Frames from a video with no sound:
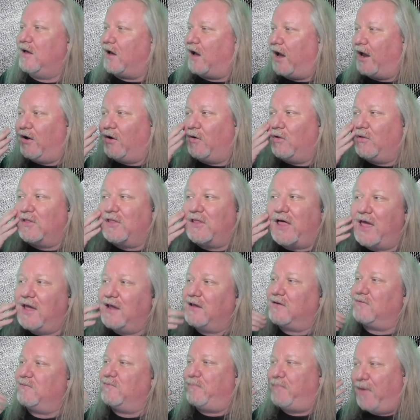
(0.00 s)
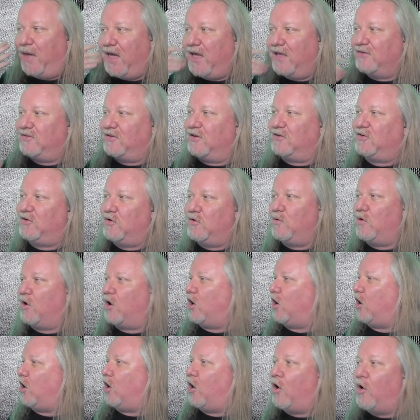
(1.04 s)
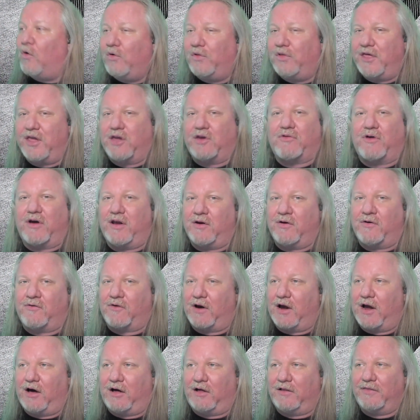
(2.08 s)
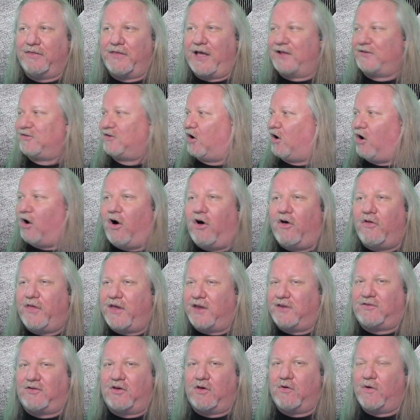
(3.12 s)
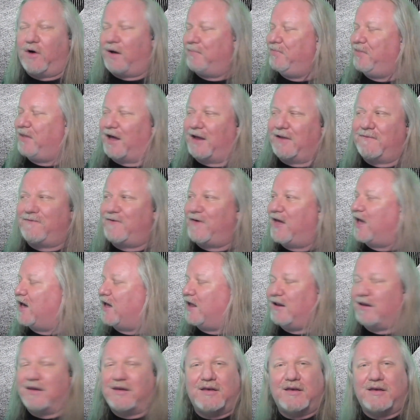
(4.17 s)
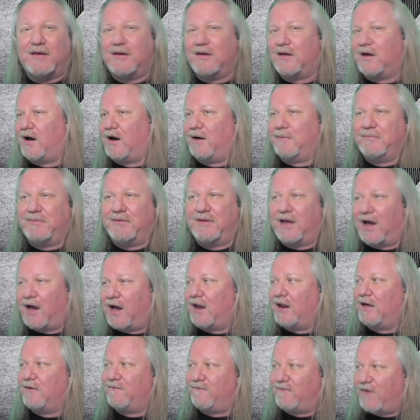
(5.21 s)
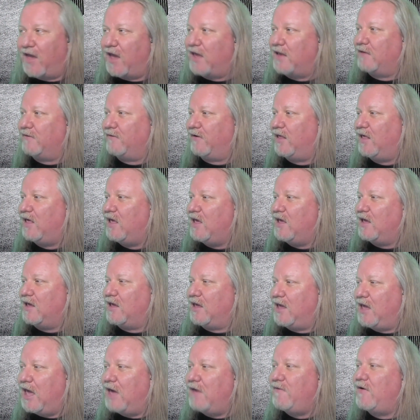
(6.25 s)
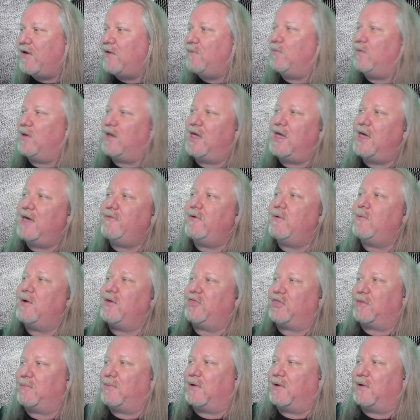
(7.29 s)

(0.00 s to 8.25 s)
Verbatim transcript: I don't like bands that do only grit and growl. That's all they do. I'm not a fan. I'm not a fan of it. Even even with the